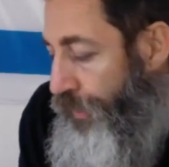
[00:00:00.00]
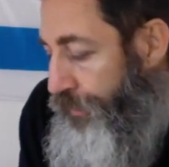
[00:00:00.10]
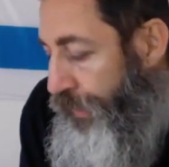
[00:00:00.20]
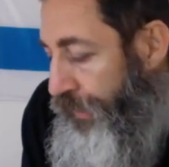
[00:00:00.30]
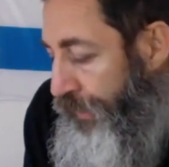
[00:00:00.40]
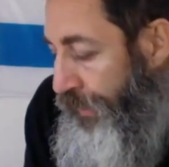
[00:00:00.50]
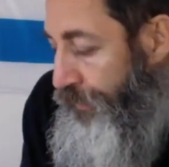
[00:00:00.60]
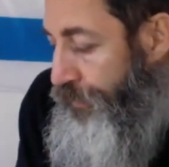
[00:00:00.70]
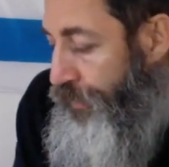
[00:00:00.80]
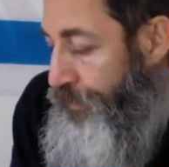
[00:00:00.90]
order right
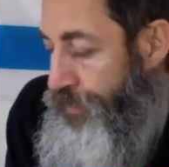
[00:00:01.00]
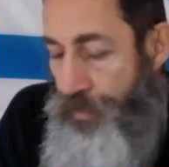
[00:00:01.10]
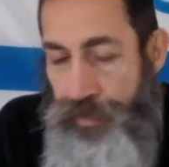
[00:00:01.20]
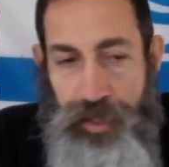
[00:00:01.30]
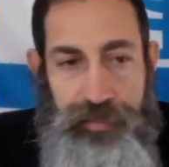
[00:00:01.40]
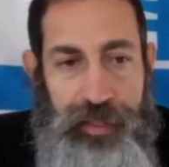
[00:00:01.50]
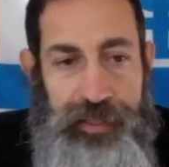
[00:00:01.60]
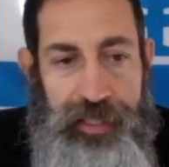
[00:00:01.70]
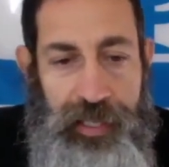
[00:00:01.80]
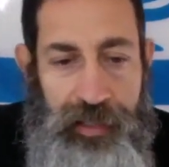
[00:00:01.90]
now, and we're up to the book of
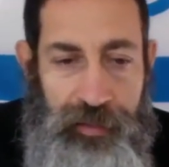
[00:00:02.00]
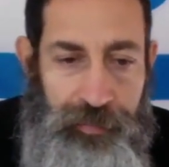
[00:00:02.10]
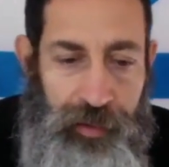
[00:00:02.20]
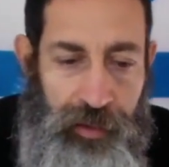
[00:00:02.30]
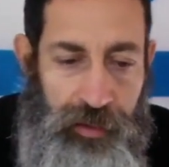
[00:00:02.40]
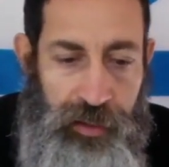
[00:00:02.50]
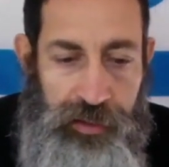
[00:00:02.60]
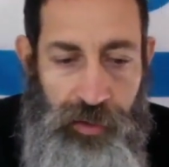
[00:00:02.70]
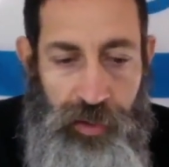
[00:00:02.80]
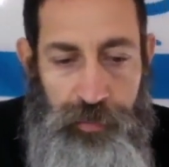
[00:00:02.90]
Isaiah. You
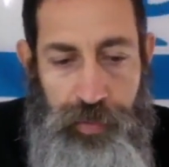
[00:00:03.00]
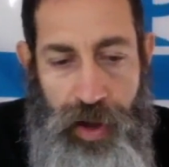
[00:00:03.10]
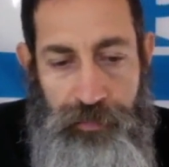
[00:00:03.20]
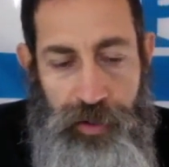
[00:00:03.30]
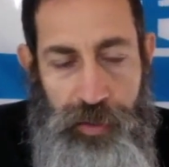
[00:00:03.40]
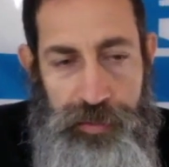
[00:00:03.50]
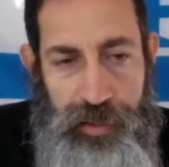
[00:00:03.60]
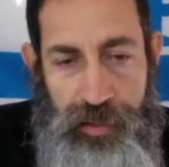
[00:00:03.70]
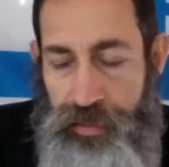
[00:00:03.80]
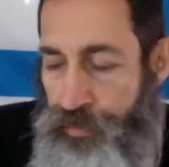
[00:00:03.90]
can see all of
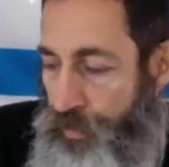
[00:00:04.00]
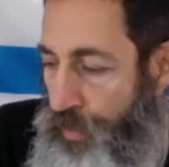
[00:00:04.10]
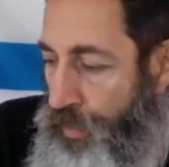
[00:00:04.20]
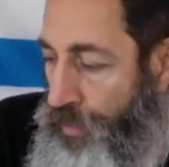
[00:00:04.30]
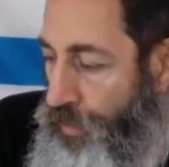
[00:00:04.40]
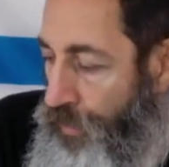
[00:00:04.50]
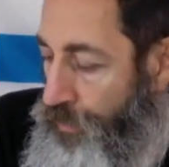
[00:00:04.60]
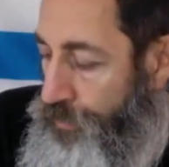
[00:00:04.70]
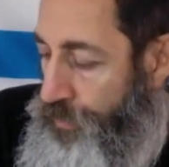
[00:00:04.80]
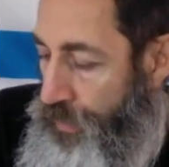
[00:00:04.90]
Proverbs and, and all
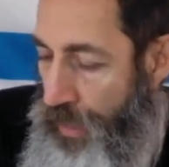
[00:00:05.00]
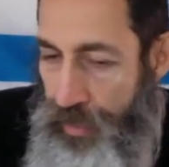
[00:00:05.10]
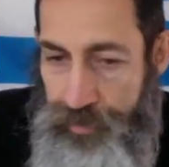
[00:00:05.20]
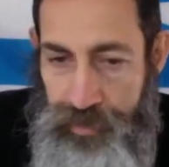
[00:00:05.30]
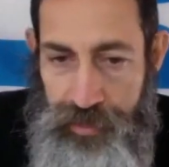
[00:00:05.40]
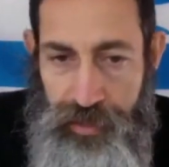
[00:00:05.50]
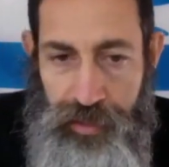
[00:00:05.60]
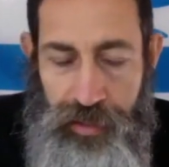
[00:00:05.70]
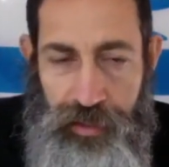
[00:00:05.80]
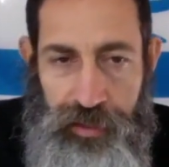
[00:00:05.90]
of Psalms,
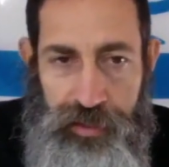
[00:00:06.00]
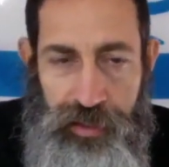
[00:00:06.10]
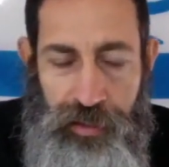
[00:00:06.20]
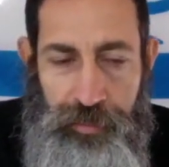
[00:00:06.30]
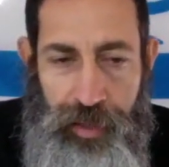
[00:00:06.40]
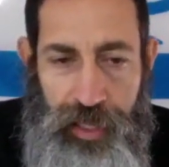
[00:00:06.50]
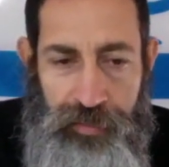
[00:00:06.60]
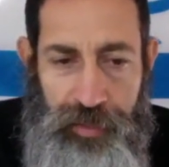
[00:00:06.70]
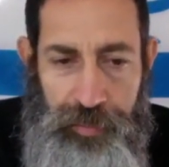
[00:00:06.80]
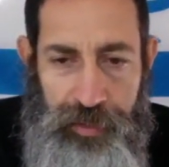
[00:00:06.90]
and you can see uh, many
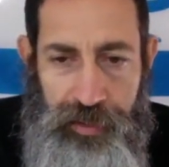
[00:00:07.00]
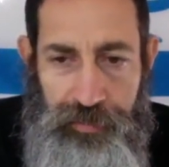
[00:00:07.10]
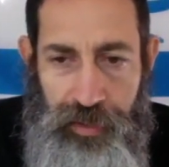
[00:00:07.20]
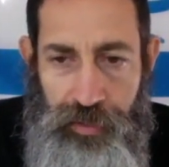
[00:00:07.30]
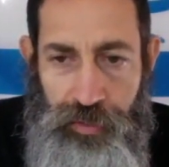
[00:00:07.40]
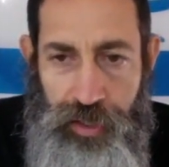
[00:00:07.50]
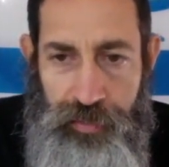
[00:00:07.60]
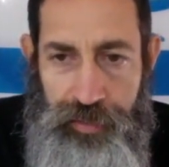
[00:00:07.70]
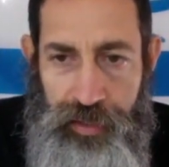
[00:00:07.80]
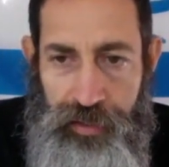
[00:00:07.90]
of the books of the New
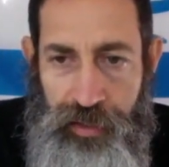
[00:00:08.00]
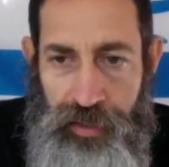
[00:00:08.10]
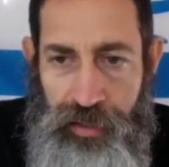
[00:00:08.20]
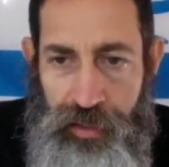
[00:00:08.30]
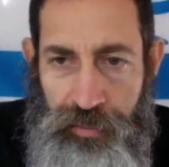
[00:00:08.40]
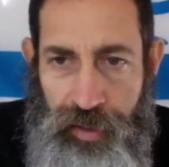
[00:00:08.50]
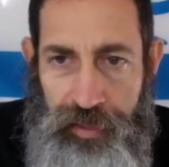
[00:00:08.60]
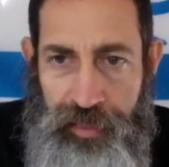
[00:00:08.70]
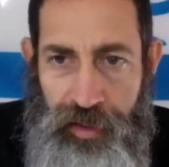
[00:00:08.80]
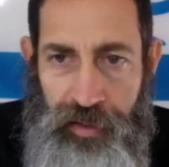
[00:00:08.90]
Covenant uh,
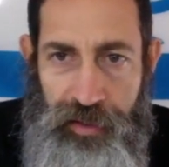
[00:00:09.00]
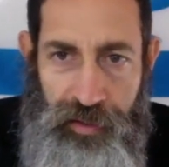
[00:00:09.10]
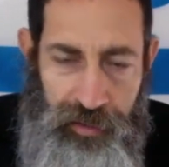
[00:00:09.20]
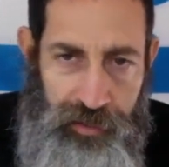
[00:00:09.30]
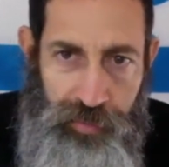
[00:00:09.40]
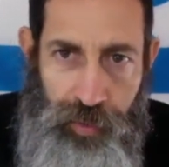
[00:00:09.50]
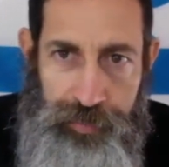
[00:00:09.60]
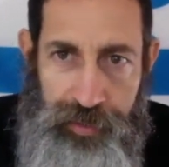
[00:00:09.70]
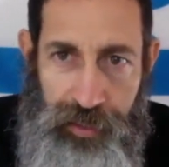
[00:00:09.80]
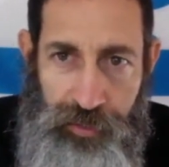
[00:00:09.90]
right there on this
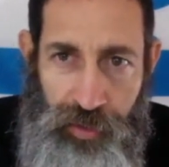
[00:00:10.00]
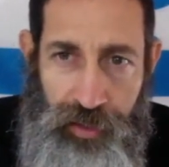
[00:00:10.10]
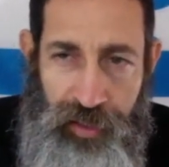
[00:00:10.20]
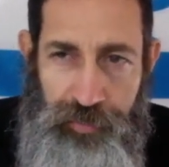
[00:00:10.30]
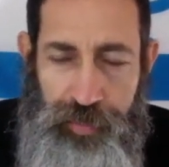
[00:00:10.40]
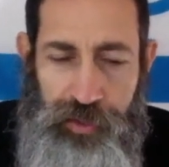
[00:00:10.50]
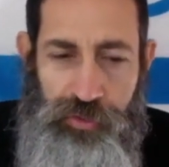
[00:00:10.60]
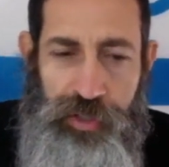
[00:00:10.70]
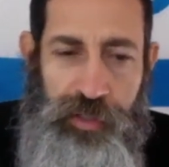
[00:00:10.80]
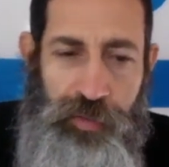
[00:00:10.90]
website, Torah Life
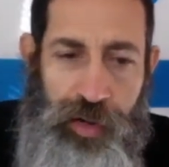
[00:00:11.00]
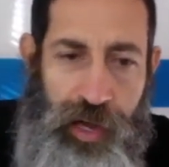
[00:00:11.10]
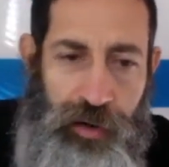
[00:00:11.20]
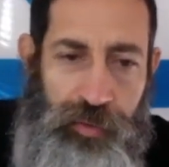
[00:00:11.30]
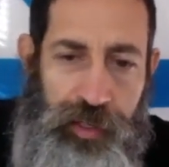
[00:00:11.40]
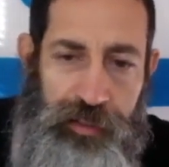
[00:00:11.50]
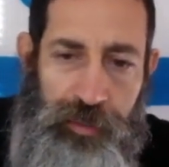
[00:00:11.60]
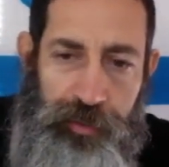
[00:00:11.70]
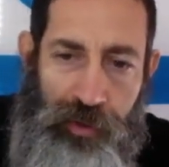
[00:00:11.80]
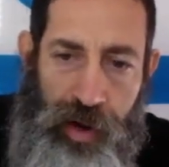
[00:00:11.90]
Ministries. If you're not already
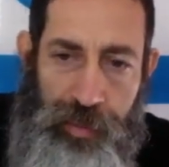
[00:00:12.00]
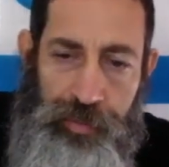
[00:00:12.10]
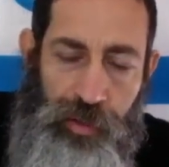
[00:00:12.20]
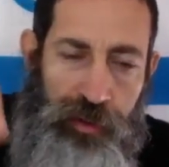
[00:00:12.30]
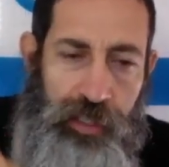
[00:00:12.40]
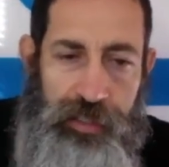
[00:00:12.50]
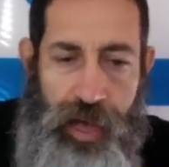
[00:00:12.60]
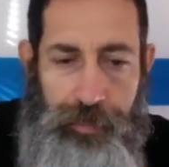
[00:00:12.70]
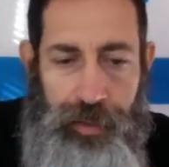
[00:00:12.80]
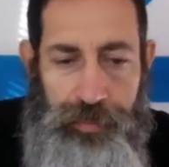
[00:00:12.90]
subscribed, go to the
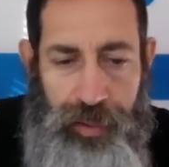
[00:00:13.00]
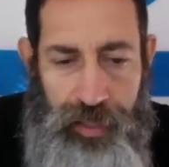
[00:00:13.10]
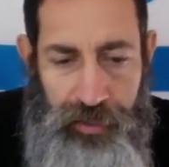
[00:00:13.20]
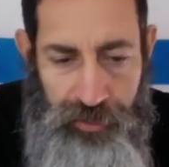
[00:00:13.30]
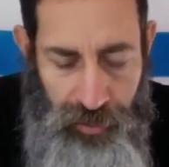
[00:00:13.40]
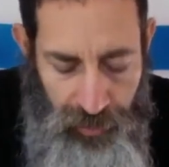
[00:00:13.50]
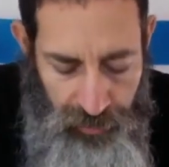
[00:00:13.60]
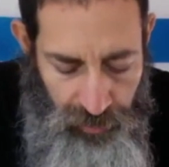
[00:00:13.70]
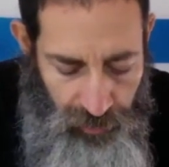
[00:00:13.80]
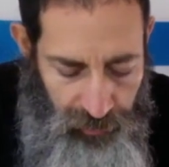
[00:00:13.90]
top of the page,
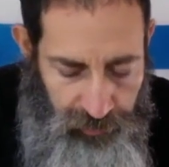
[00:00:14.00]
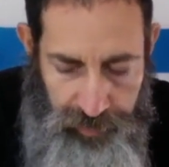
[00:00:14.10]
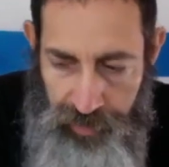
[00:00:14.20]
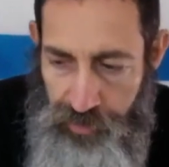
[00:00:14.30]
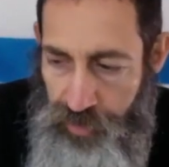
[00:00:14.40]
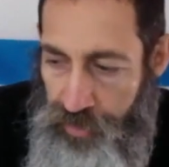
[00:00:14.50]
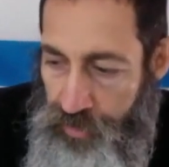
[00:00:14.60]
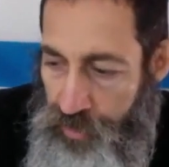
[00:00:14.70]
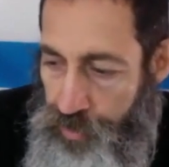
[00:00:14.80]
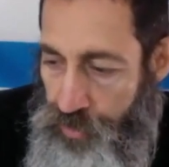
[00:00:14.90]
Torah Life Ministries,
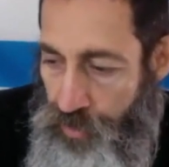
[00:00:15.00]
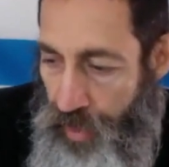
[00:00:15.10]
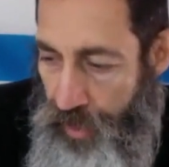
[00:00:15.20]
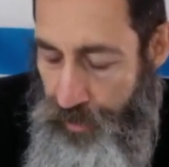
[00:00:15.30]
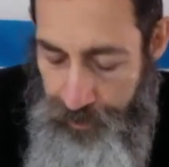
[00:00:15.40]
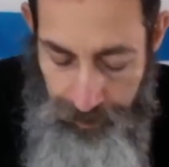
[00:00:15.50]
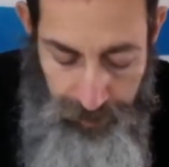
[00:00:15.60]
and subscribe.